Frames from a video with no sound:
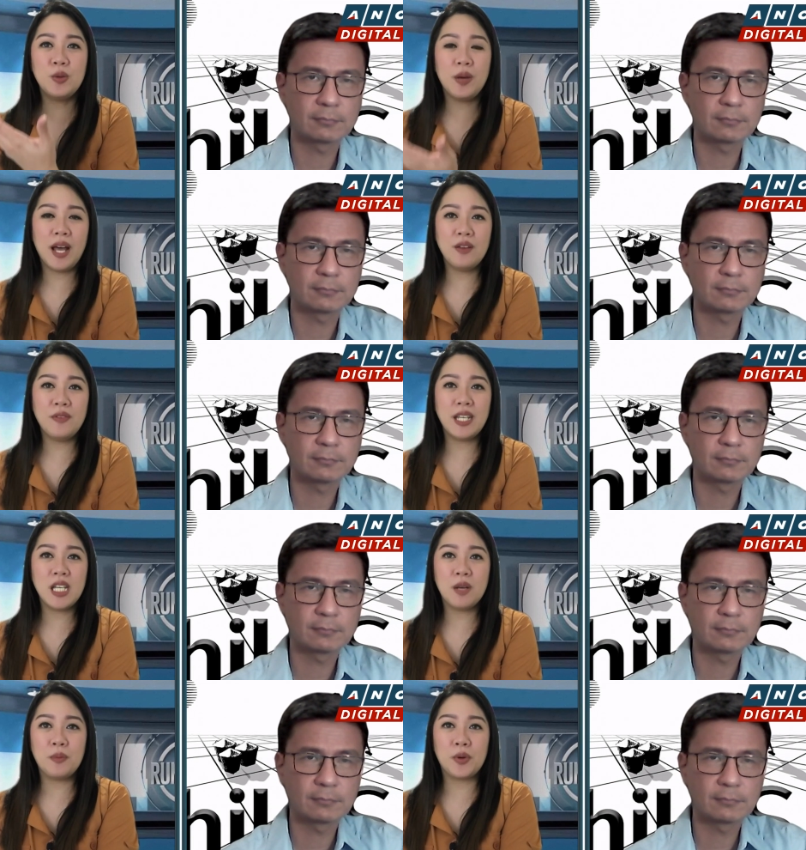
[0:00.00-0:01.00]
Speaker 1: have
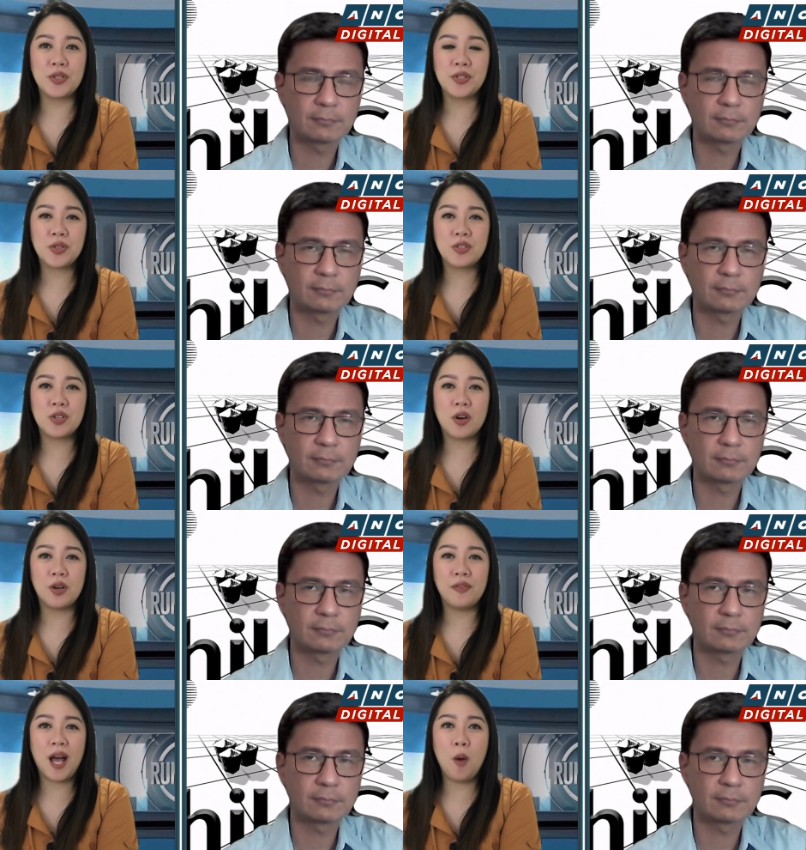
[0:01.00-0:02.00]
any numbers, Sir Gerard,
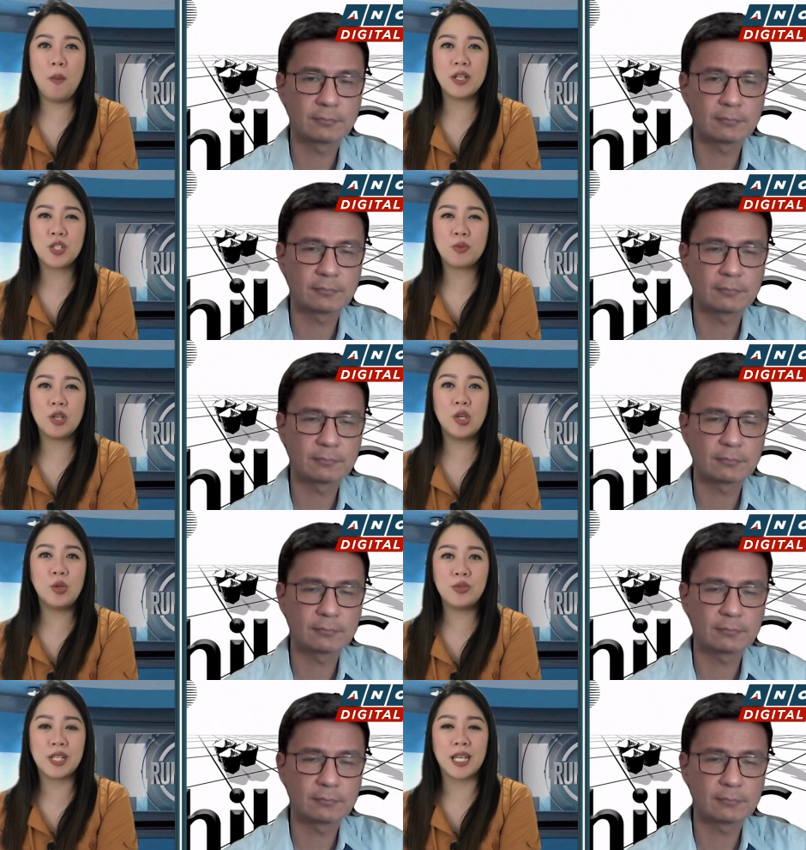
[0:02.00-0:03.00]
of how much we're
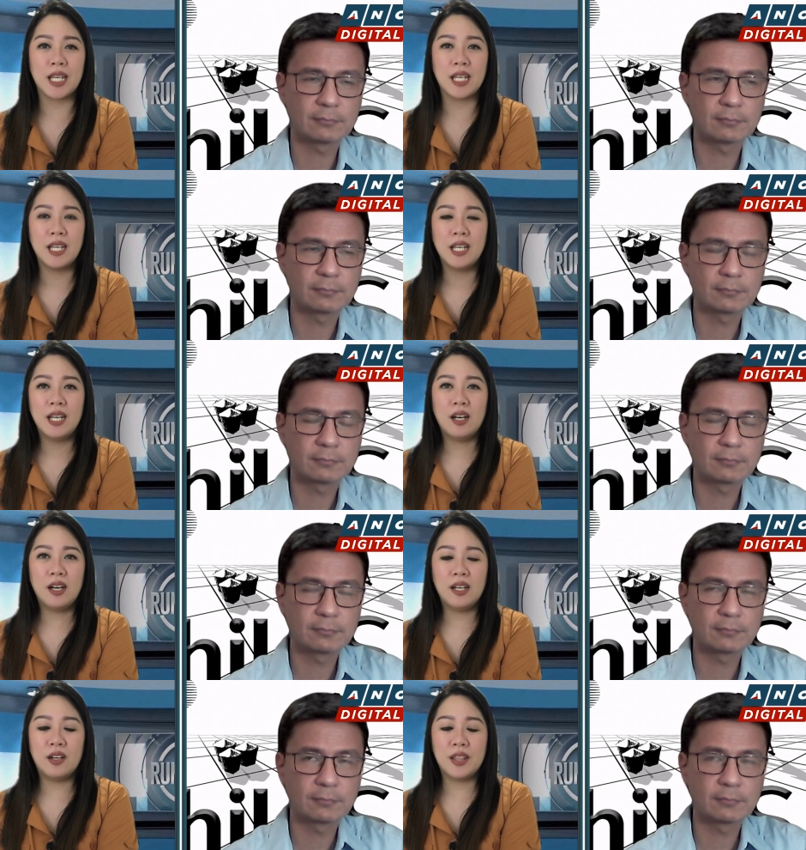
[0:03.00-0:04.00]
losing
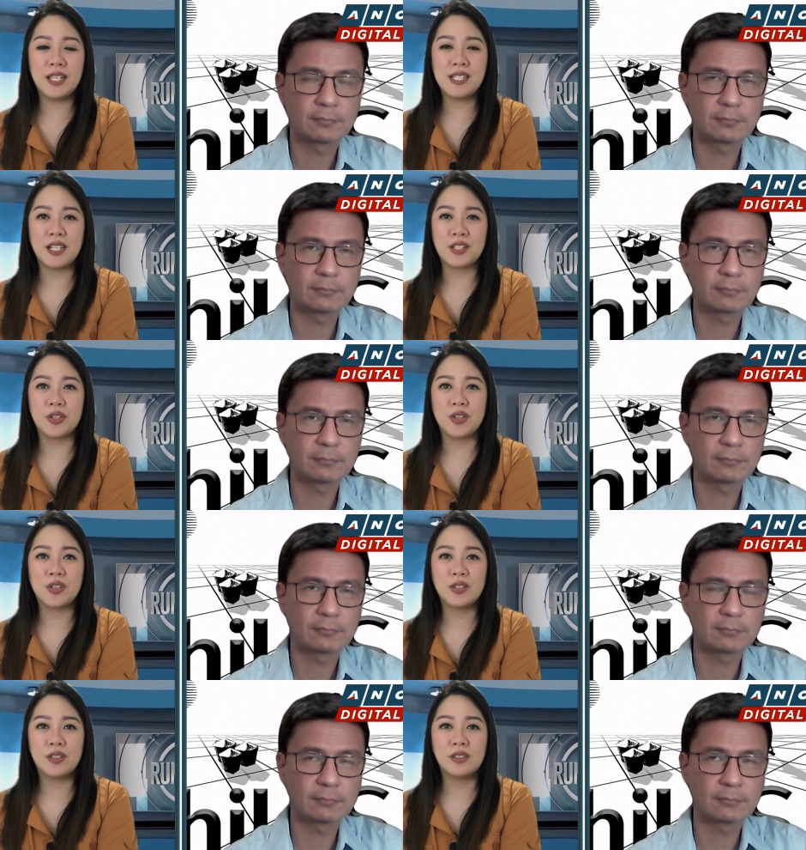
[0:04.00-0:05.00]
uh, on this sector?
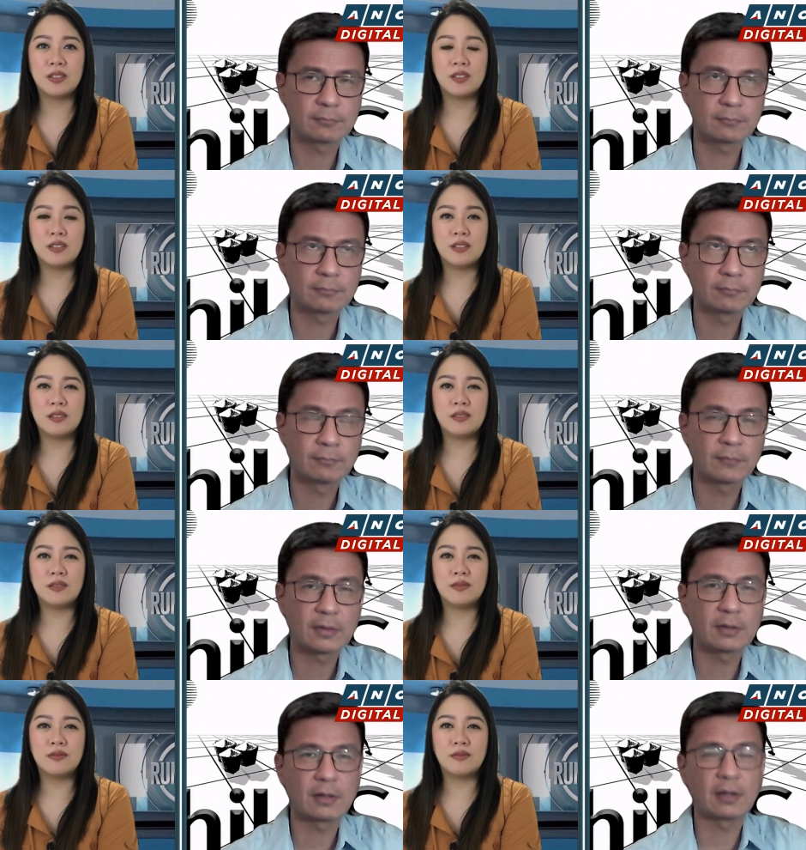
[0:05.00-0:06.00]

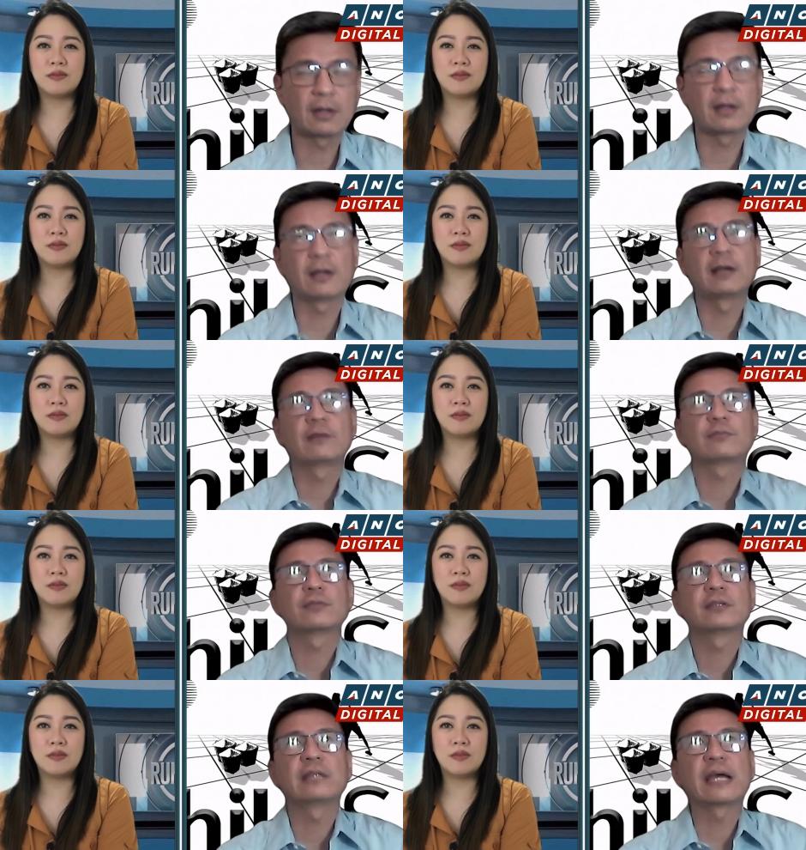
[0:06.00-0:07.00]
Speaker 2: Uh,
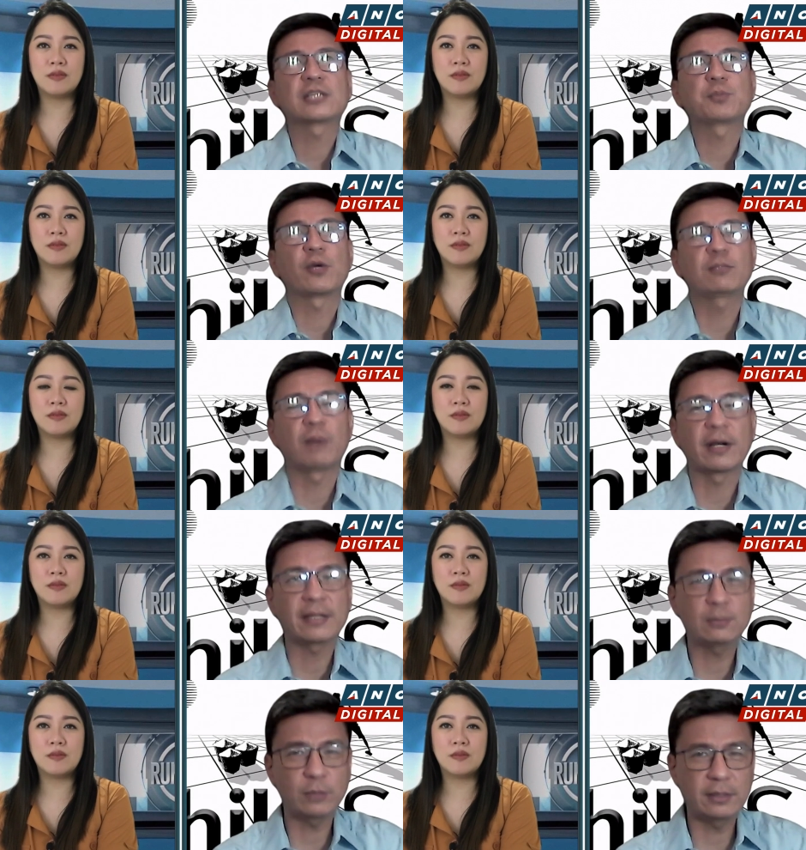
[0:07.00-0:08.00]
the export
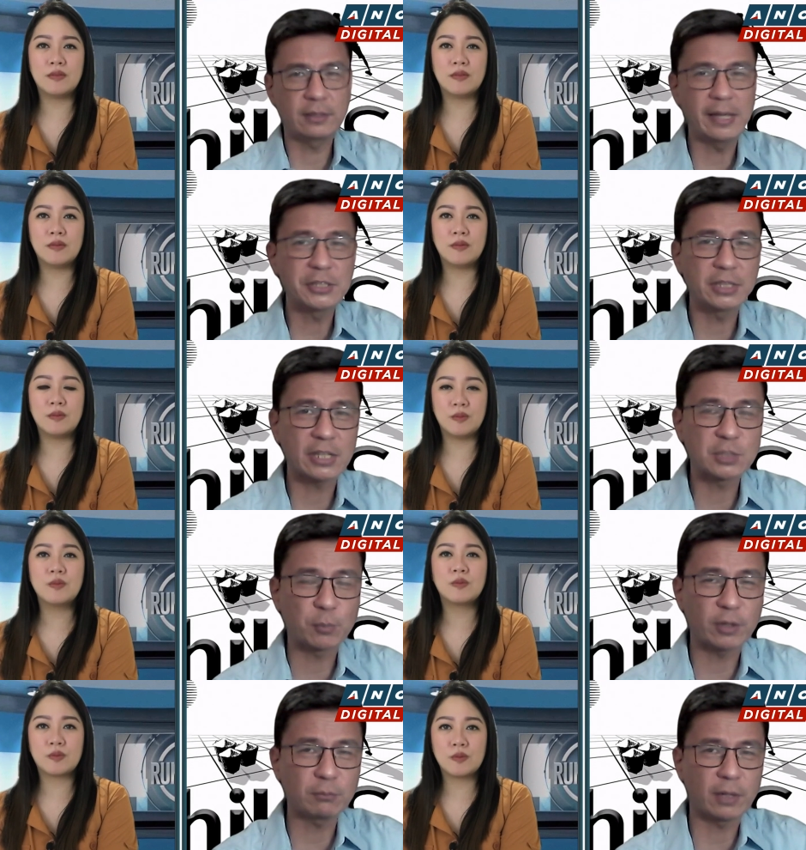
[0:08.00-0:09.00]
market. Well, the Asian
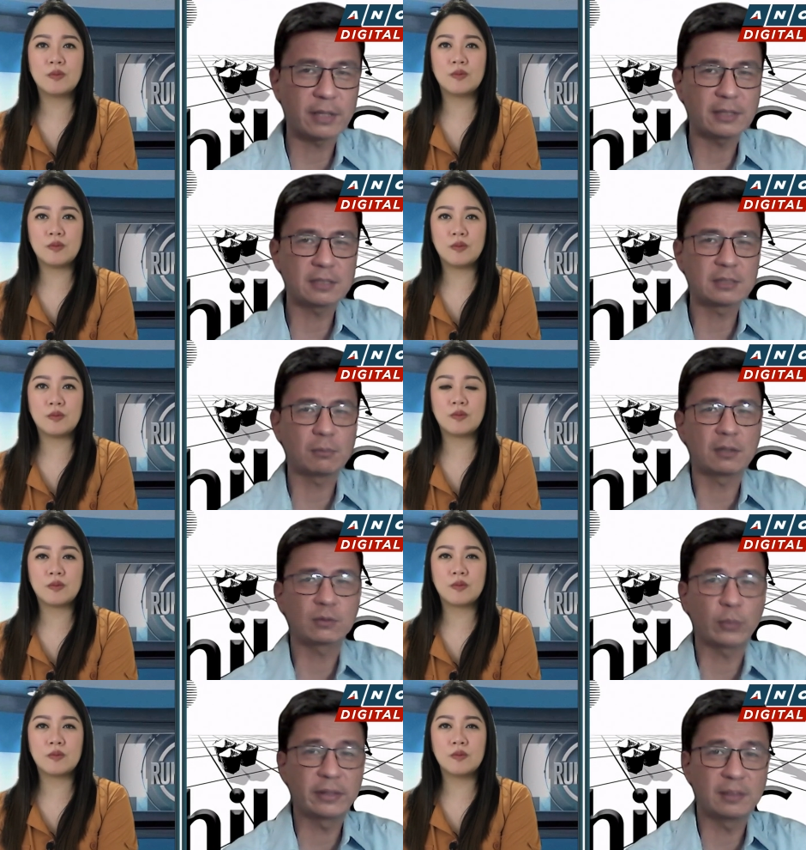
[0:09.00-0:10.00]
export market is
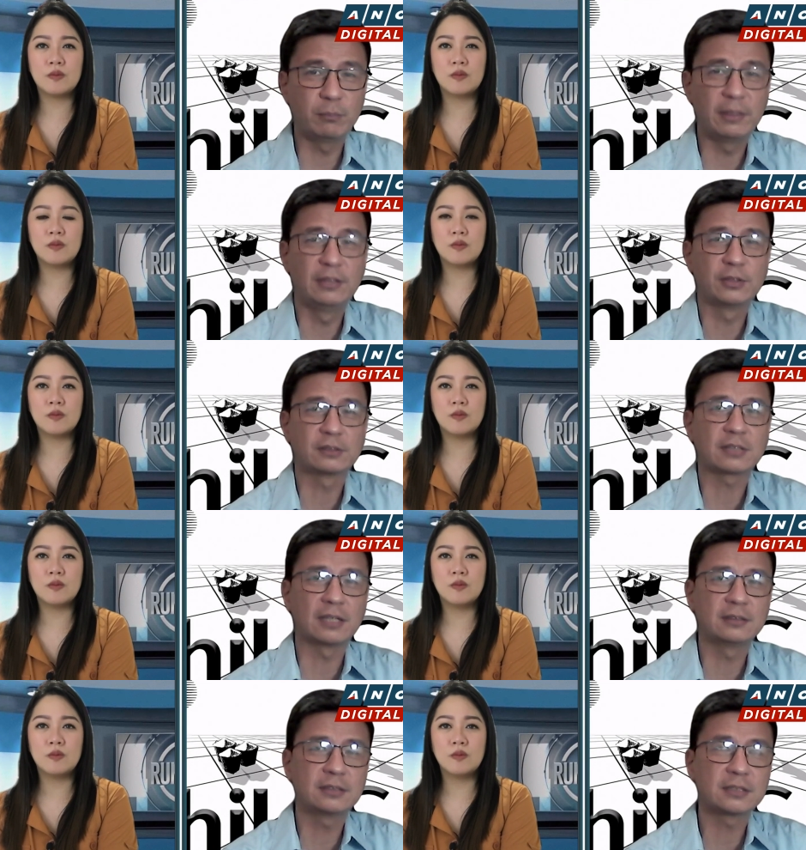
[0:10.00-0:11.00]
about 20 million
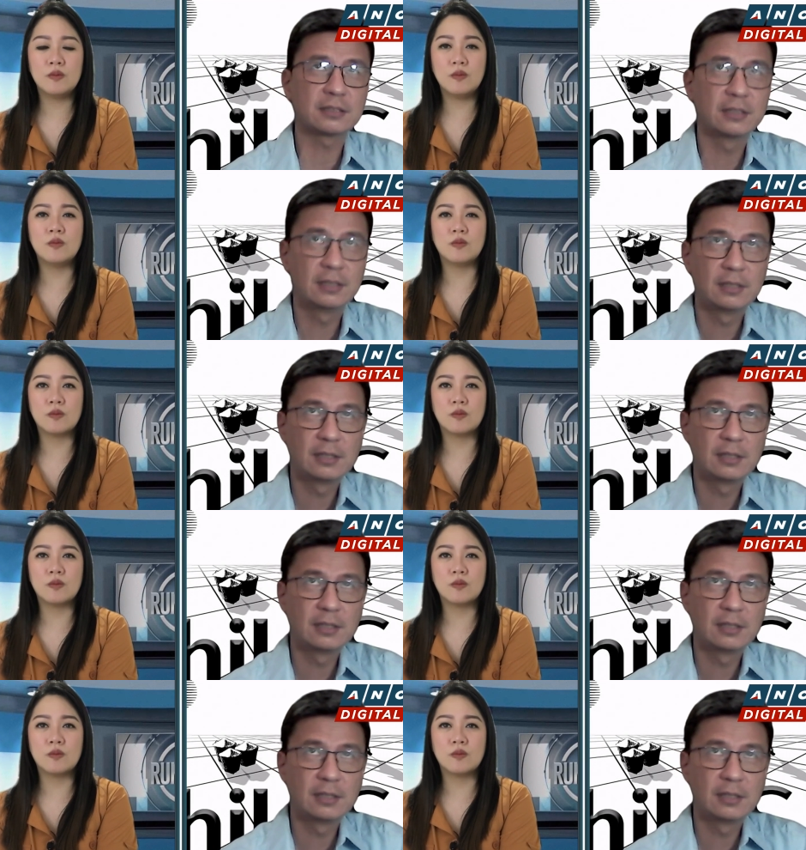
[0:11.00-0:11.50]
tons. Mm -hmm.